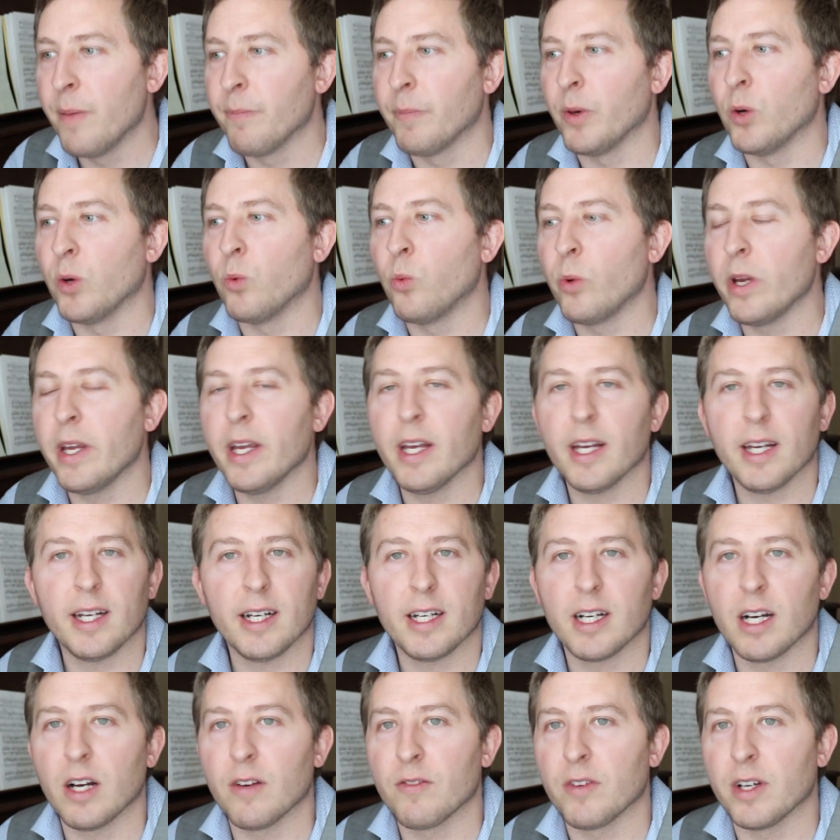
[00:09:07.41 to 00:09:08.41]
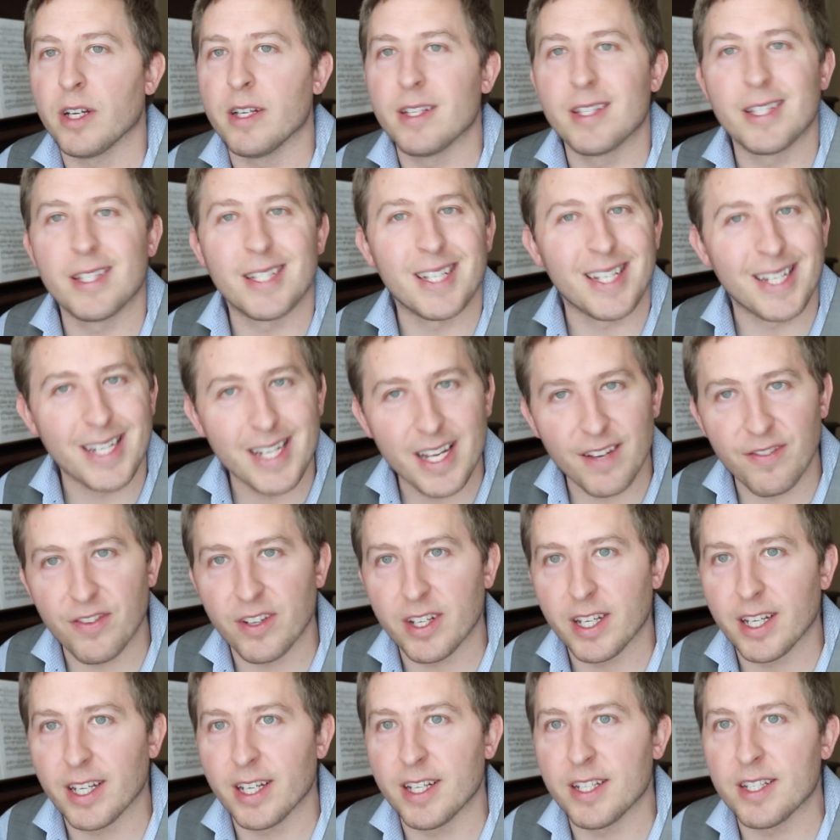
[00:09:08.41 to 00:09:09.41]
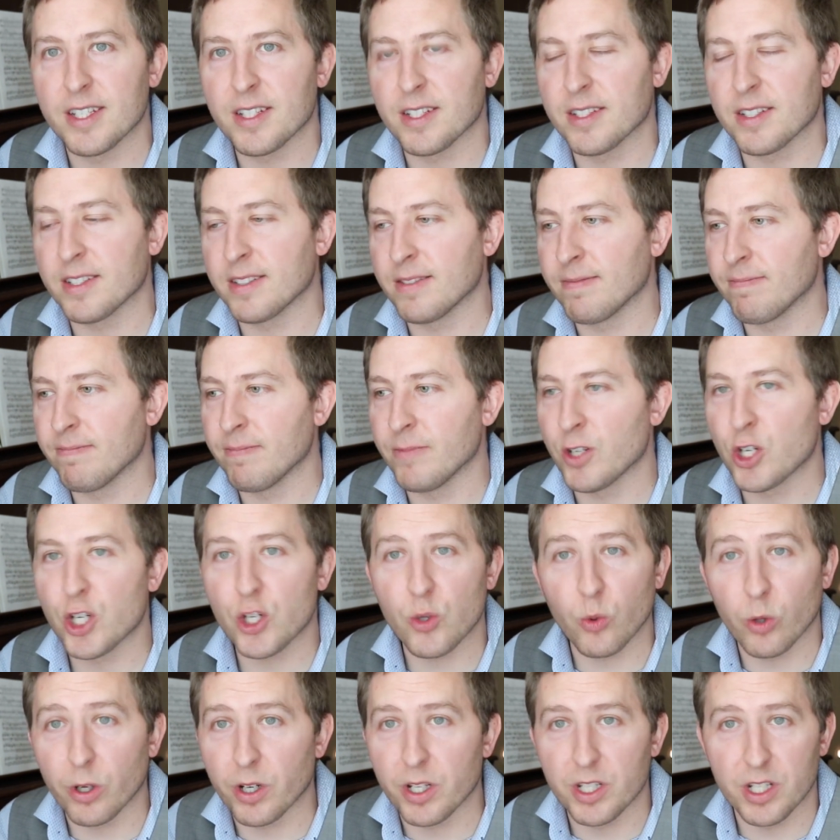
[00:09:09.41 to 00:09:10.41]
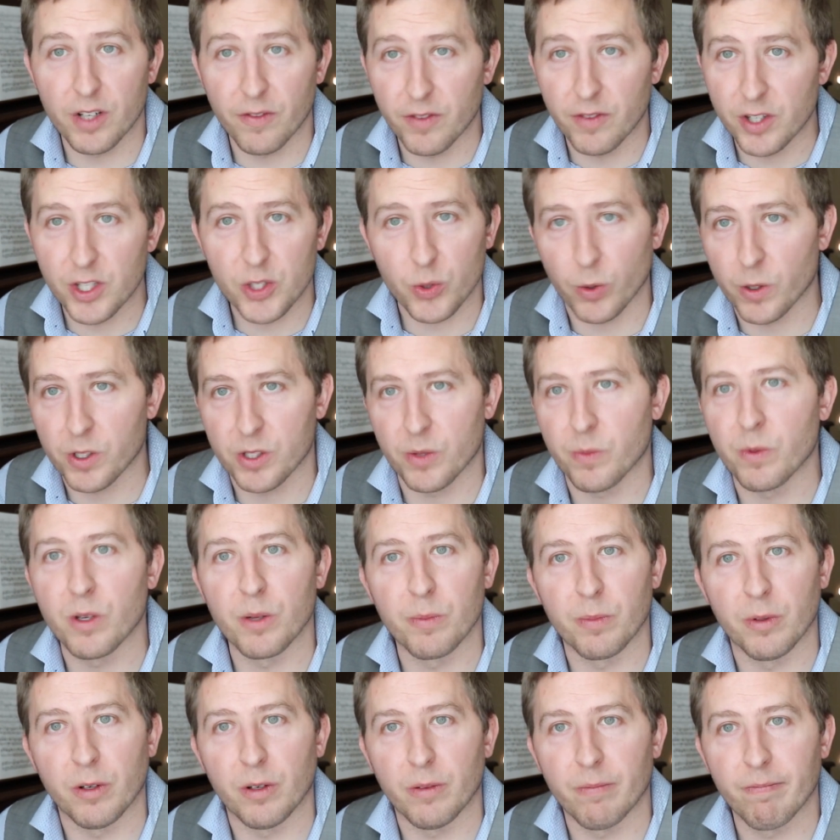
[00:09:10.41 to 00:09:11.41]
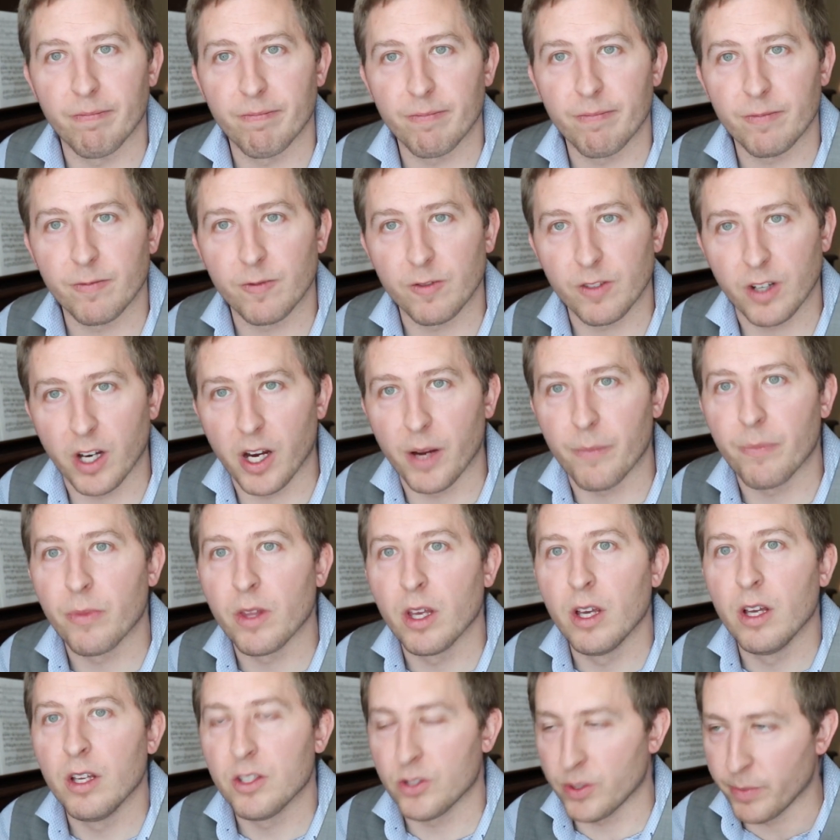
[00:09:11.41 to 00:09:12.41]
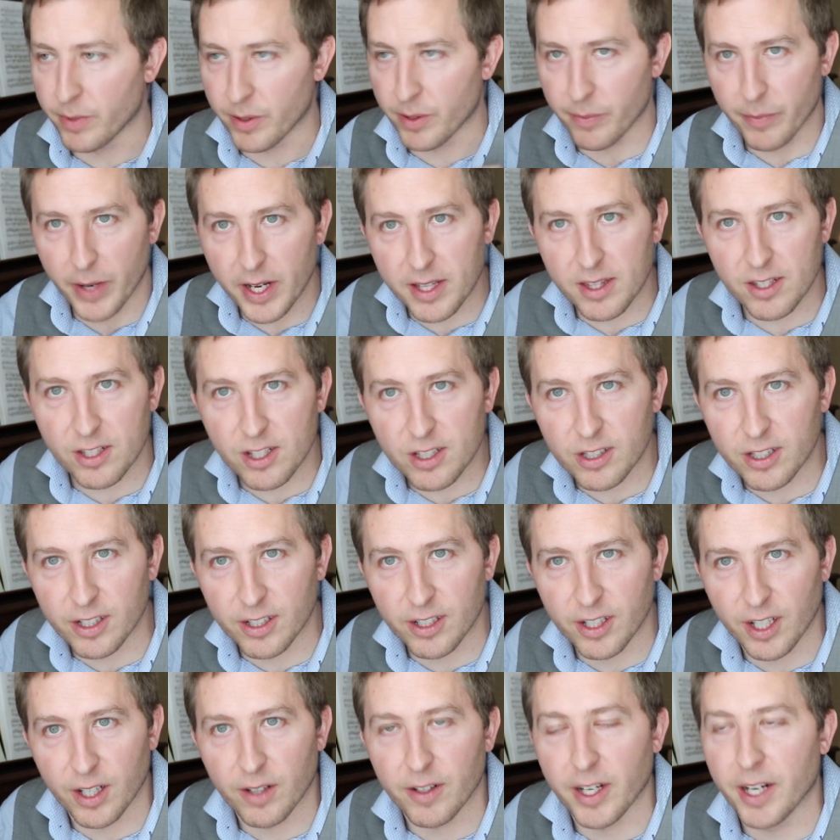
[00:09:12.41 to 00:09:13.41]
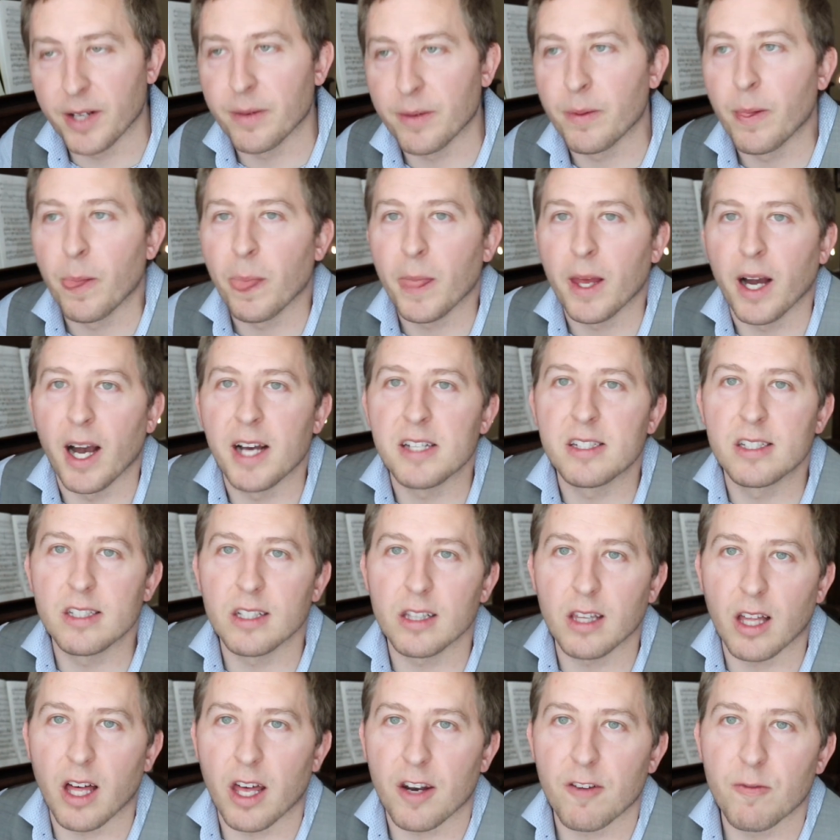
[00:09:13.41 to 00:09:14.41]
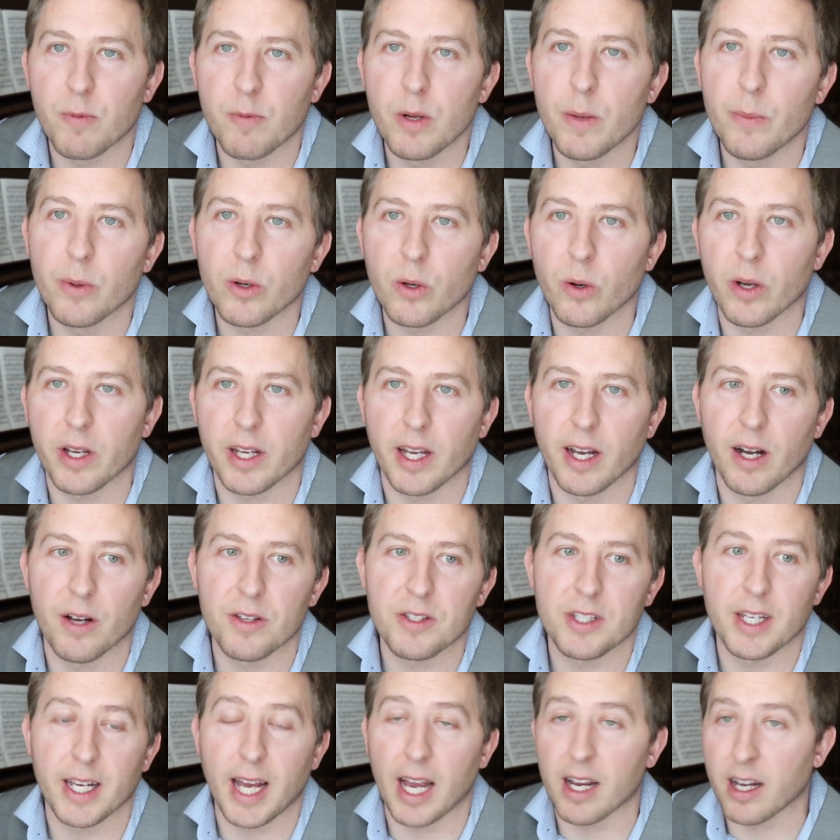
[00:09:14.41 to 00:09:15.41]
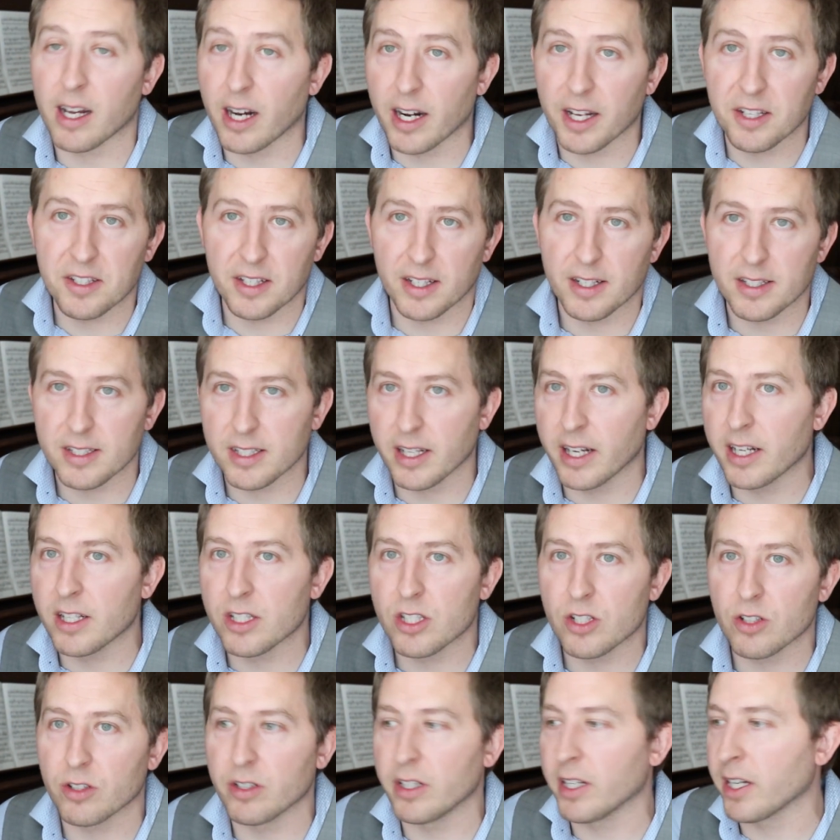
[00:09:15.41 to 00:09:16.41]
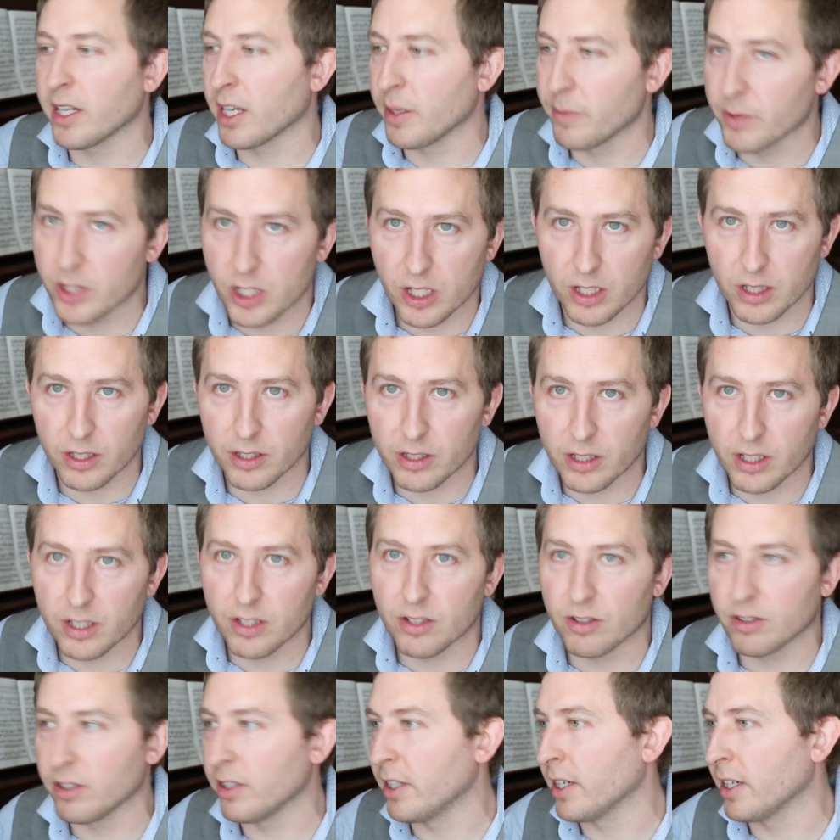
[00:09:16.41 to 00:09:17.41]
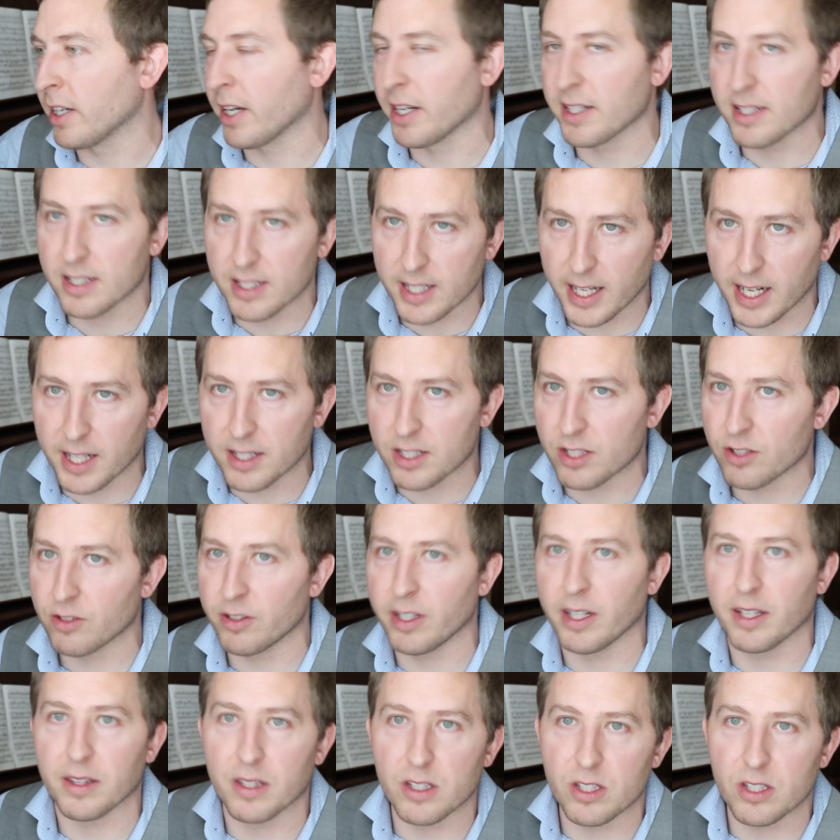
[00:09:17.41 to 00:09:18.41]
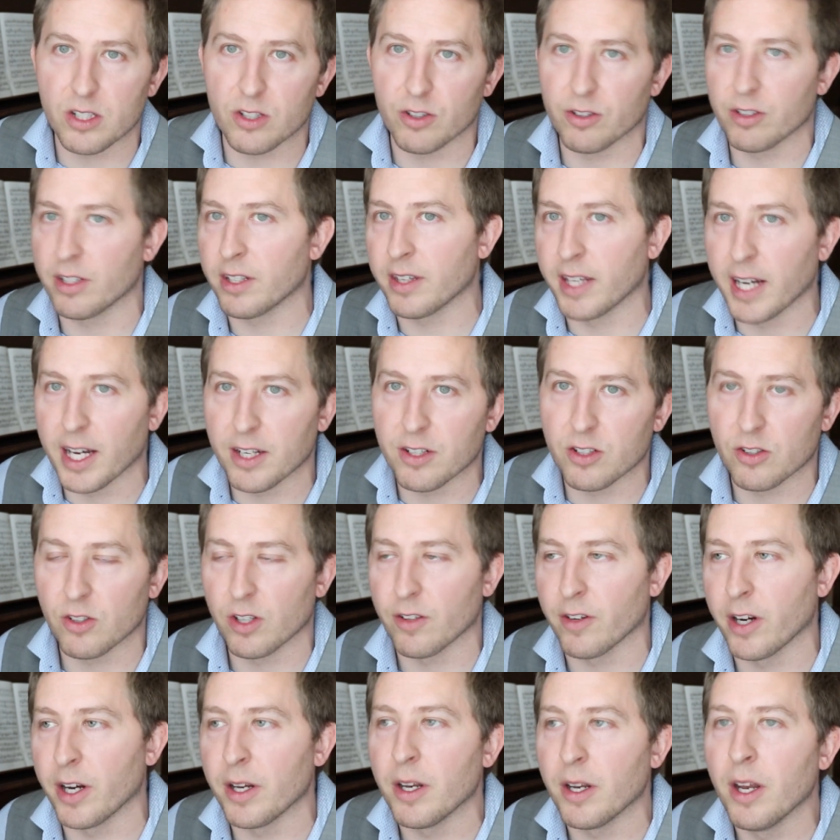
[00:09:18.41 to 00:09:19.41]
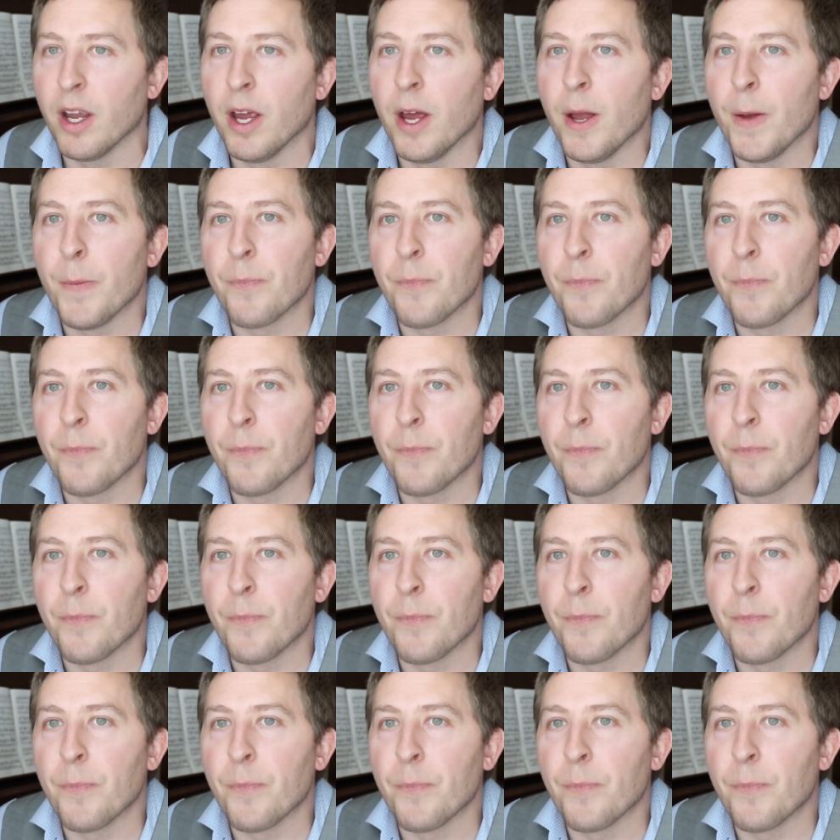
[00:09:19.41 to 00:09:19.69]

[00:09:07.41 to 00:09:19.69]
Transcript: But we have a significant shortage of these sorts of people. Okay. So I'm going to make this clear here, right? I see a lot of people going out saying, I got a data science degree, I got a machine learning degree, I got a stats degree, I got this degree, that degree, right?